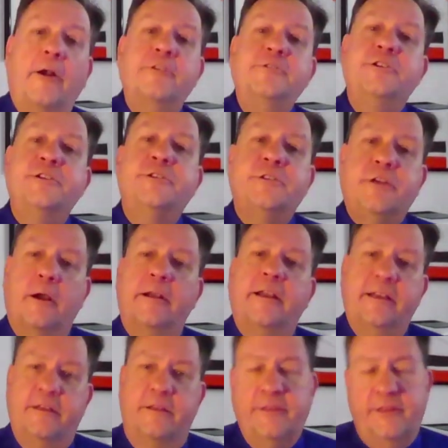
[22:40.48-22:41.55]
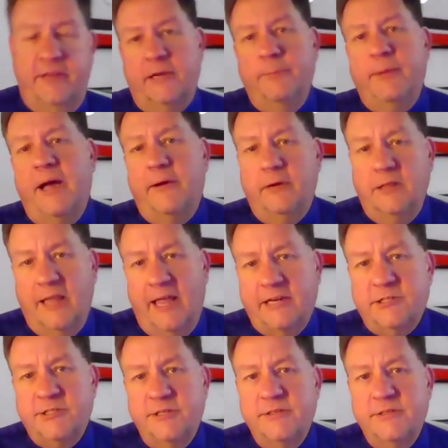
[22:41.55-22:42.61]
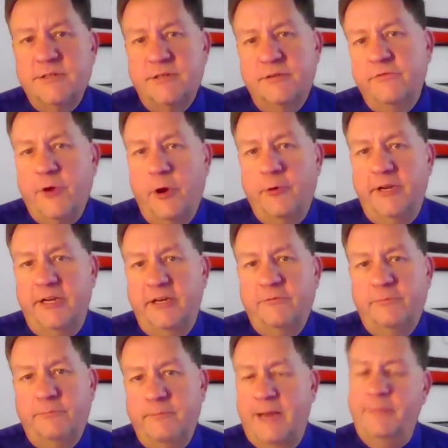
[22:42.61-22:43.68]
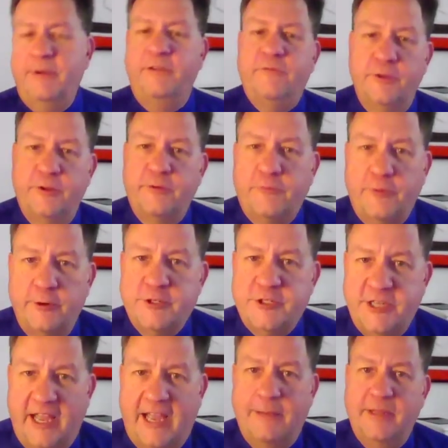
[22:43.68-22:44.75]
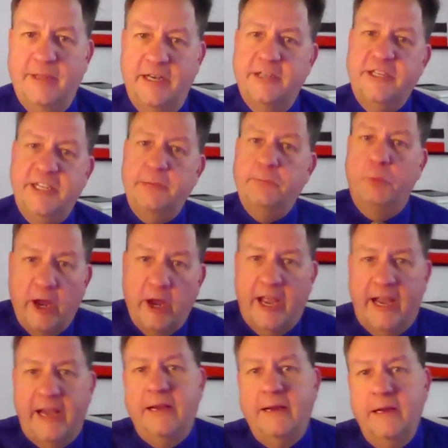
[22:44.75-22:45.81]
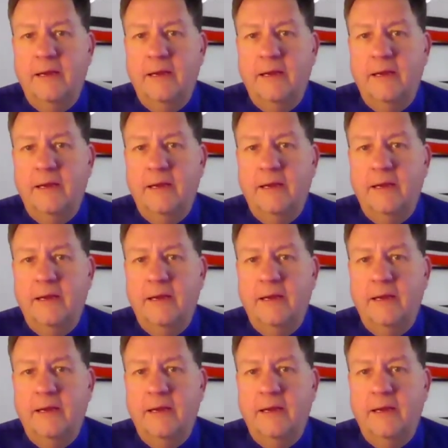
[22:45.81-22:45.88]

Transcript: are just starting to think about elections and voting maybe for the first time in a deep way.